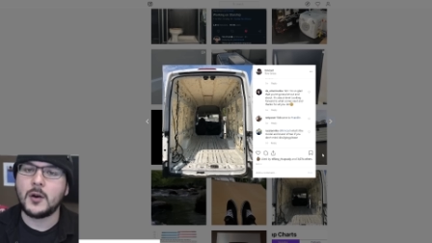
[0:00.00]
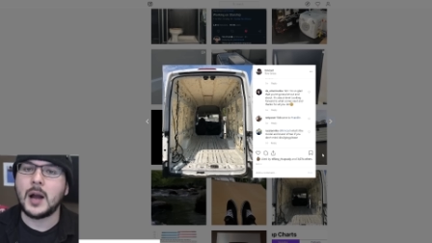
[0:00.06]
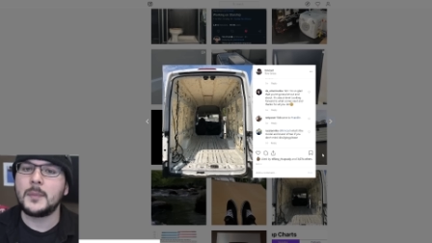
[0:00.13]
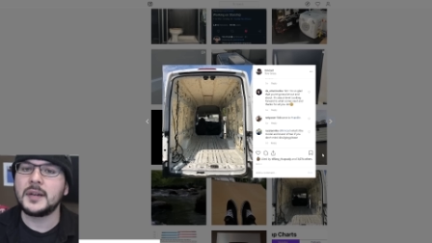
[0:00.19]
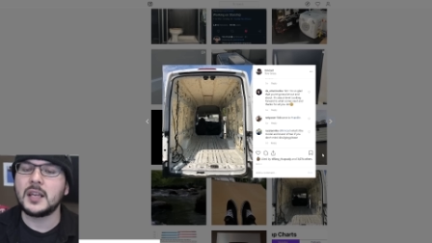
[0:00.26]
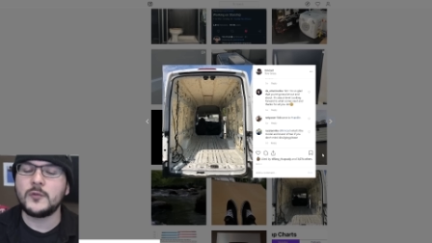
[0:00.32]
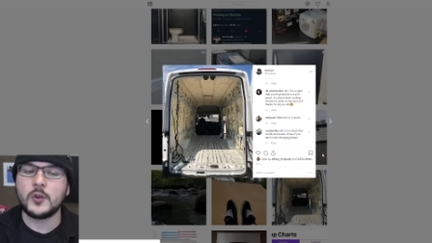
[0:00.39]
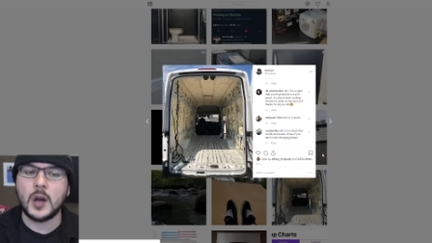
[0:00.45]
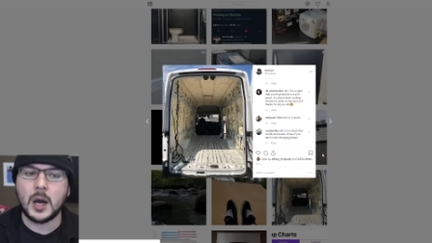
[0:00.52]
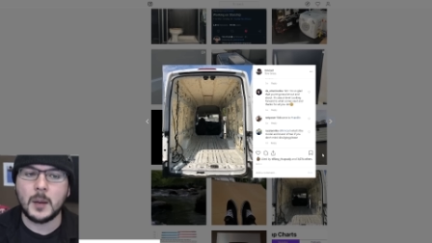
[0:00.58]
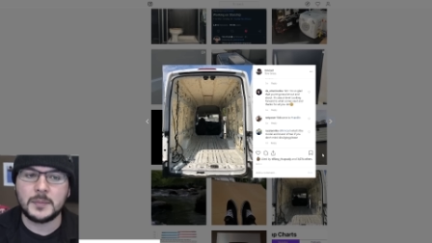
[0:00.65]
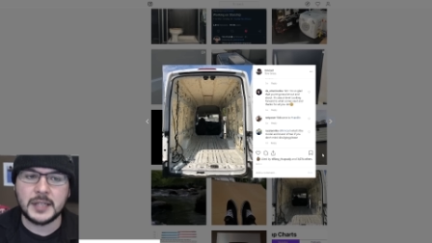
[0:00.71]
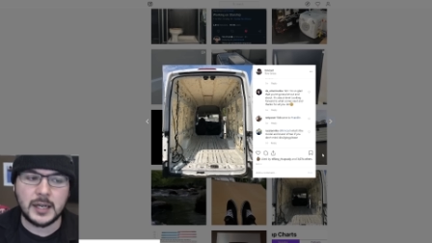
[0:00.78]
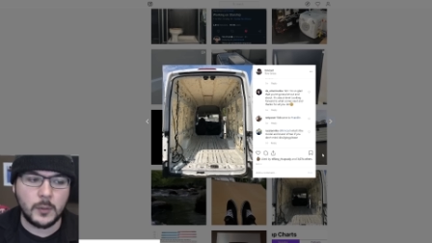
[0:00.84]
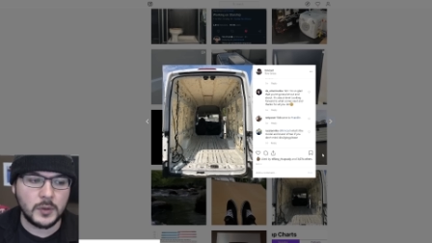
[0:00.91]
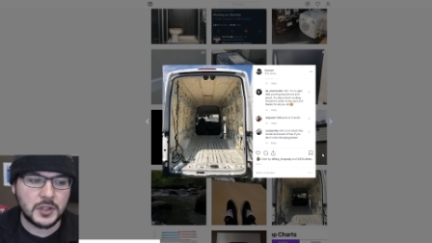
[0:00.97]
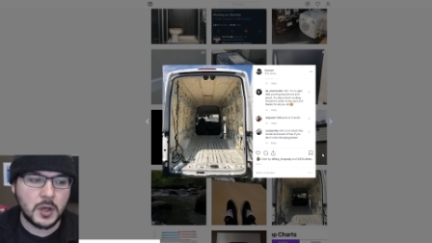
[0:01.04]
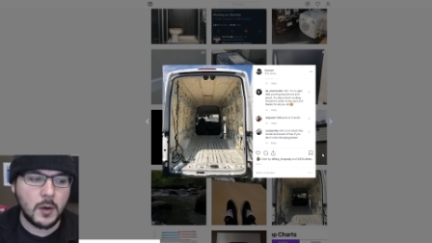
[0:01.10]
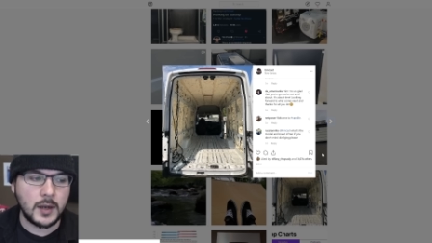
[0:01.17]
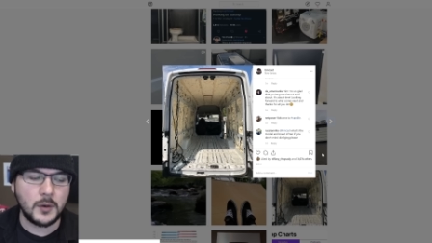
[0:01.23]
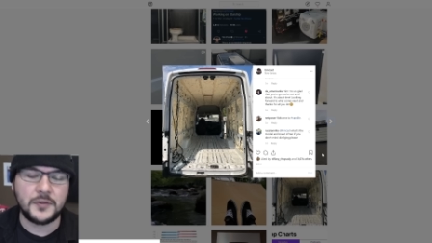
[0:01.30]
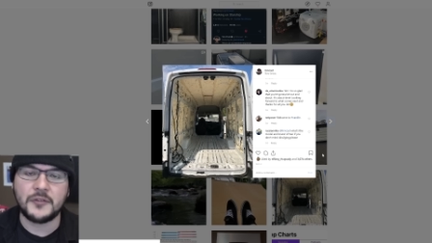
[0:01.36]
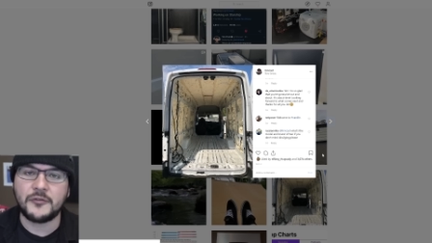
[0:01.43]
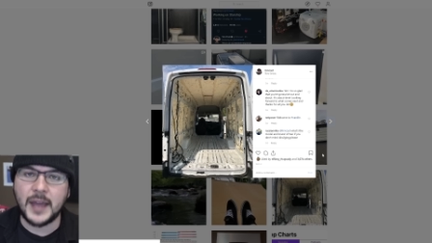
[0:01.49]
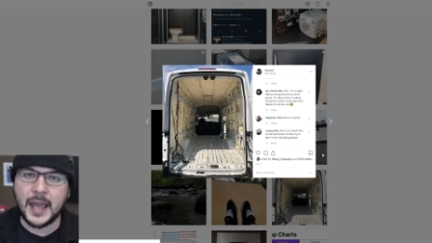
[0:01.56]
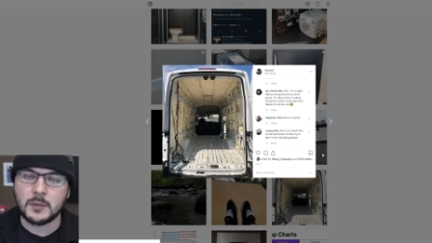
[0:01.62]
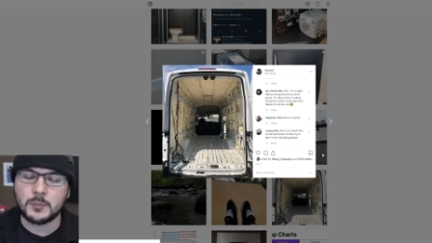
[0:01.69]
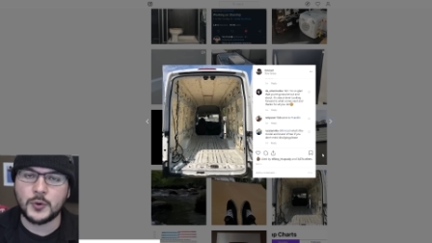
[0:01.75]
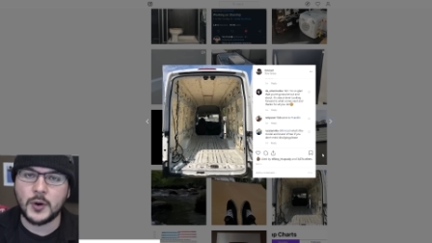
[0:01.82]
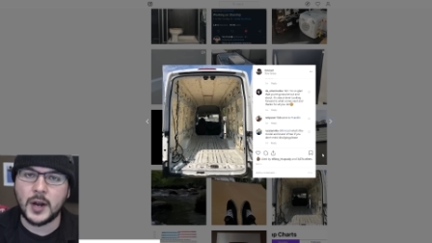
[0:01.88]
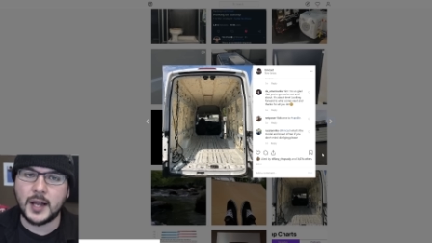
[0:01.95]
I'm going to give you an update on what's going with the
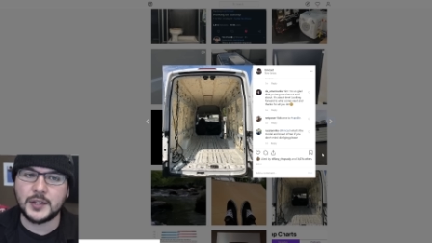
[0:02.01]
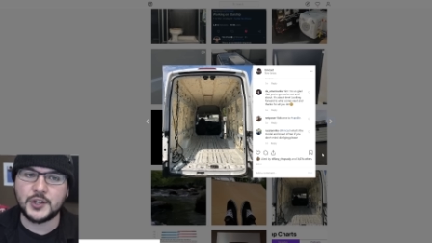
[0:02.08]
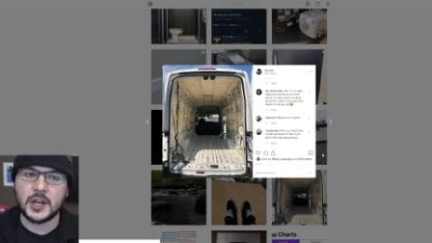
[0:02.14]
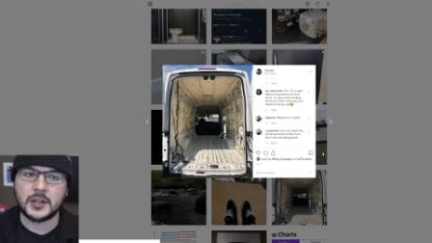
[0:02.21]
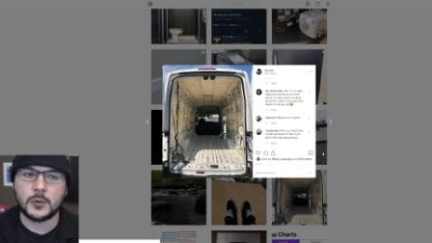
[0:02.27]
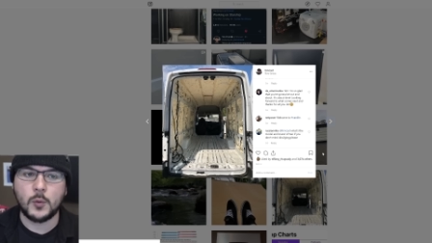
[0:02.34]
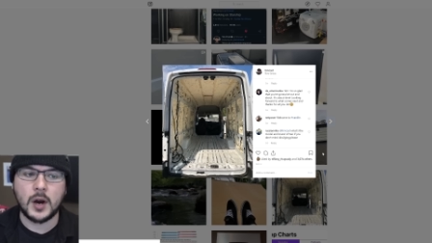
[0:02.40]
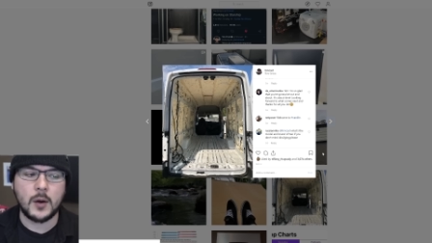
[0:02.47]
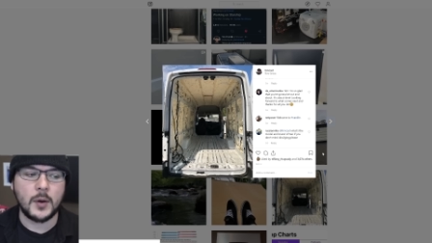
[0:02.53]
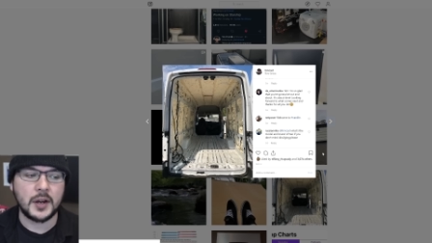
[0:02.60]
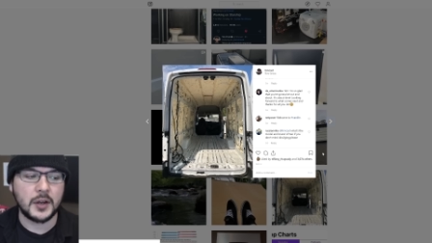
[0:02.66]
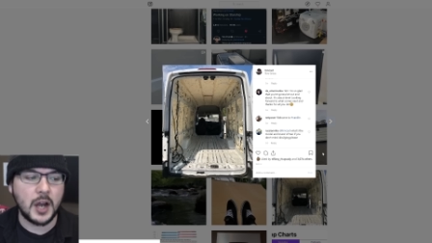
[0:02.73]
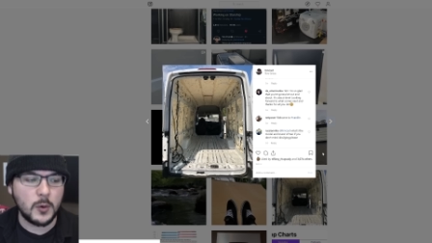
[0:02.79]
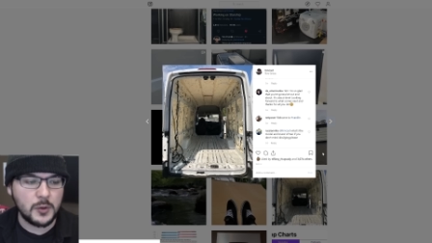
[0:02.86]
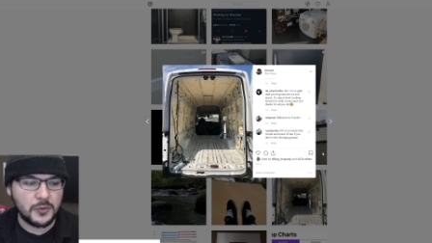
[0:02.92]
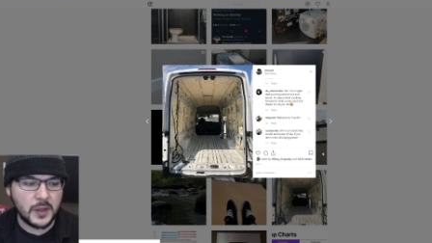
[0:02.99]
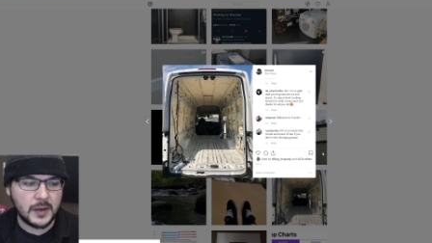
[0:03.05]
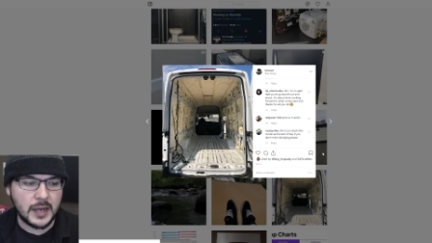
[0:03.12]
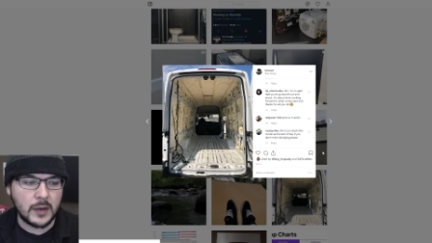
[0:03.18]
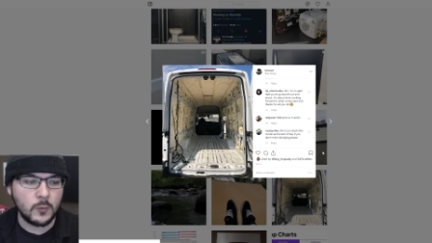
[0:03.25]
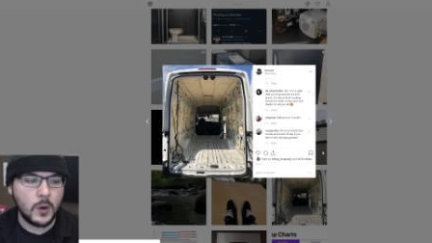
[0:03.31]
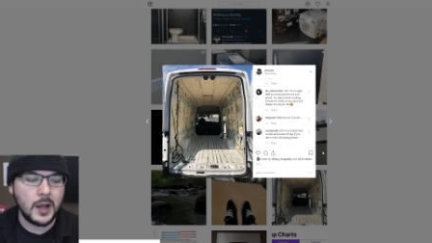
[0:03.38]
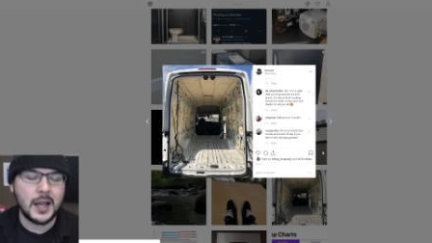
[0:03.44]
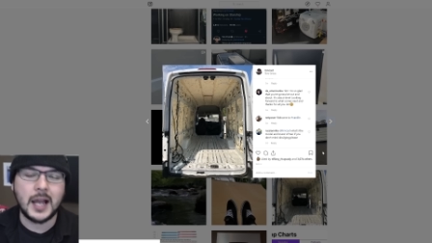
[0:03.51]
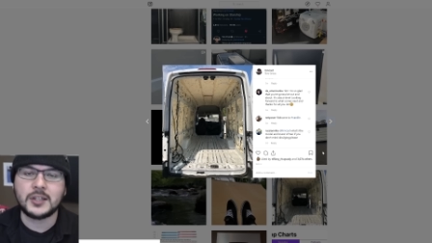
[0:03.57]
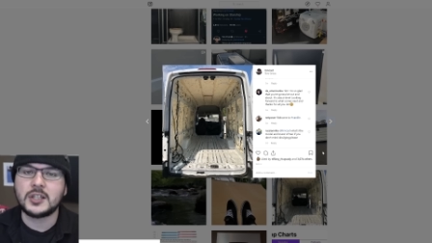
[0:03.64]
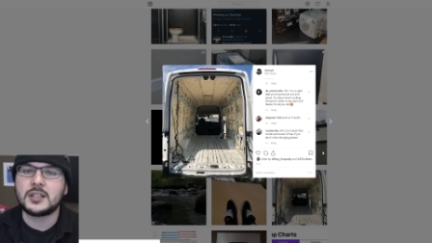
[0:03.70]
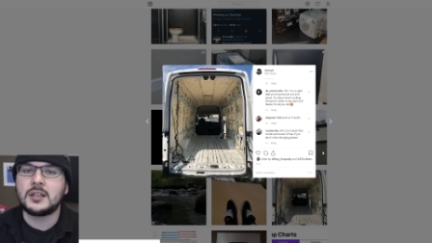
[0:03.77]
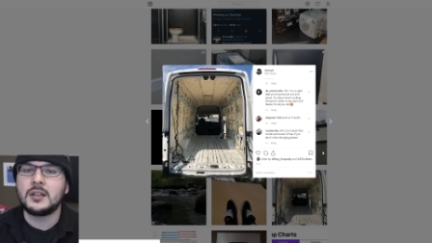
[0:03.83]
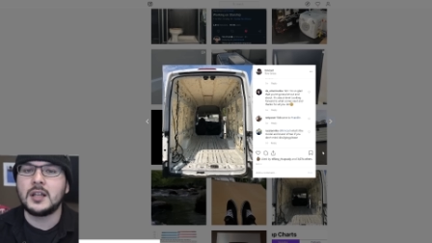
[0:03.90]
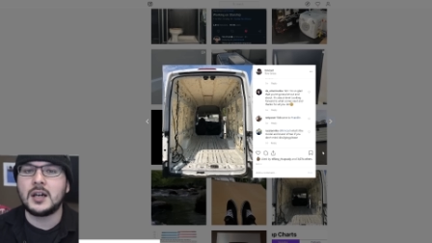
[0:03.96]
van project, where I want to go with it, and why I
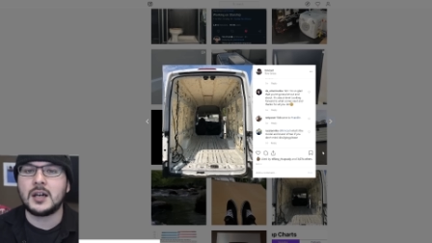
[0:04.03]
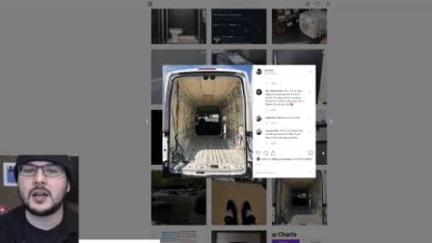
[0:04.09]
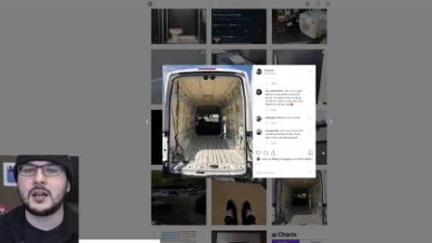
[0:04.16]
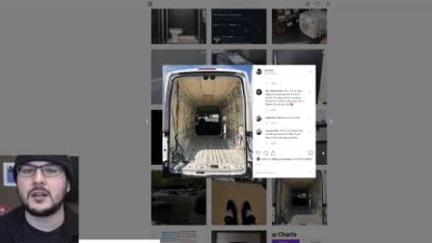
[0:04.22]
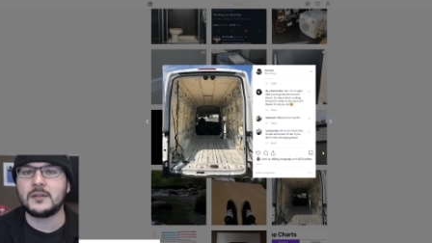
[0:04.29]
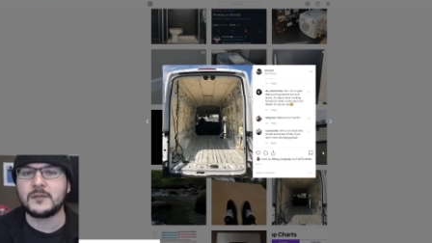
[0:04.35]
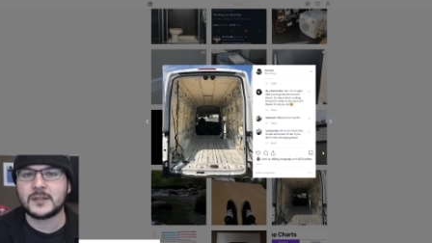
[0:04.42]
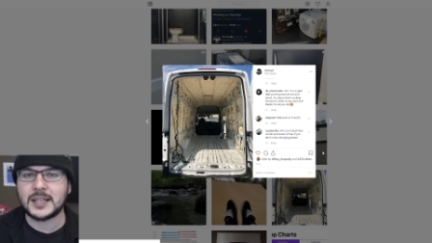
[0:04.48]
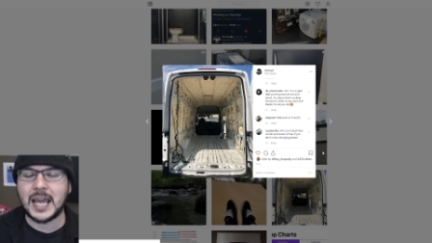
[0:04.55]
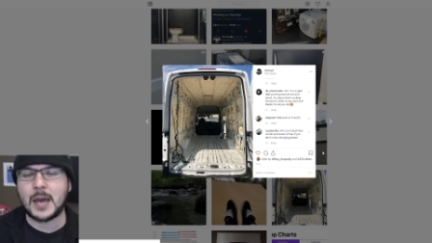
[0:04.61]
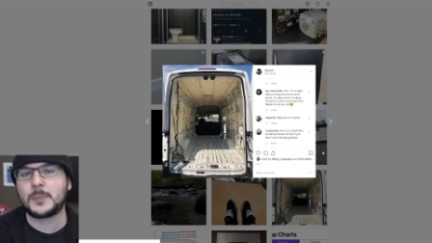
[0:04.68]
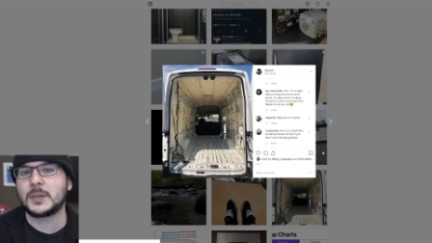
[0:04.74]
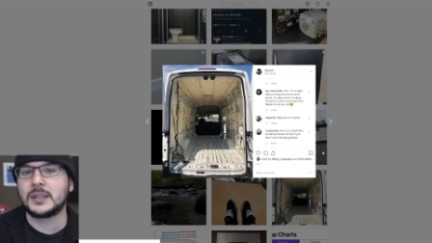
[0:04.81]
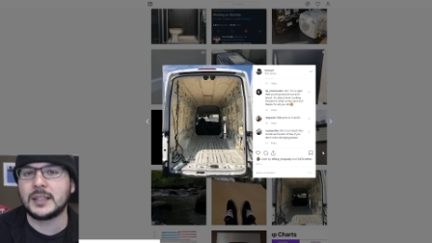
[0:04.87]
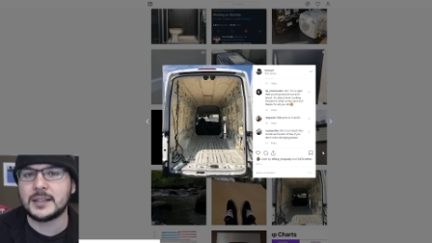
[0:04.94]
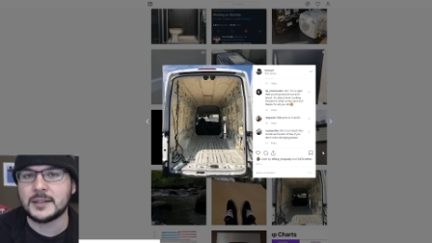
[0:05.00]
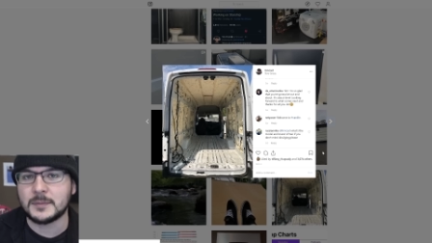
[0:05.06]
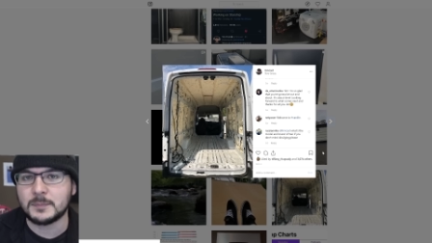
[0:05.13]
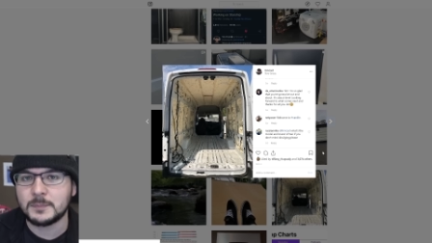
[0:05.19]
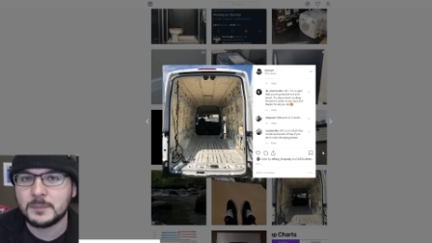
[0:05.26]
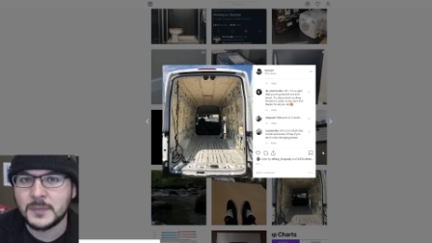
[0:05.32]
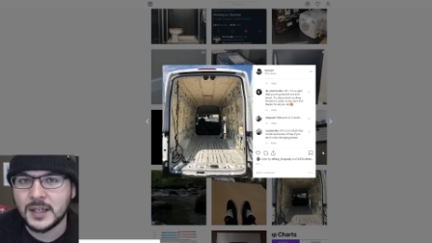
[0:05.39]
just love capitalism.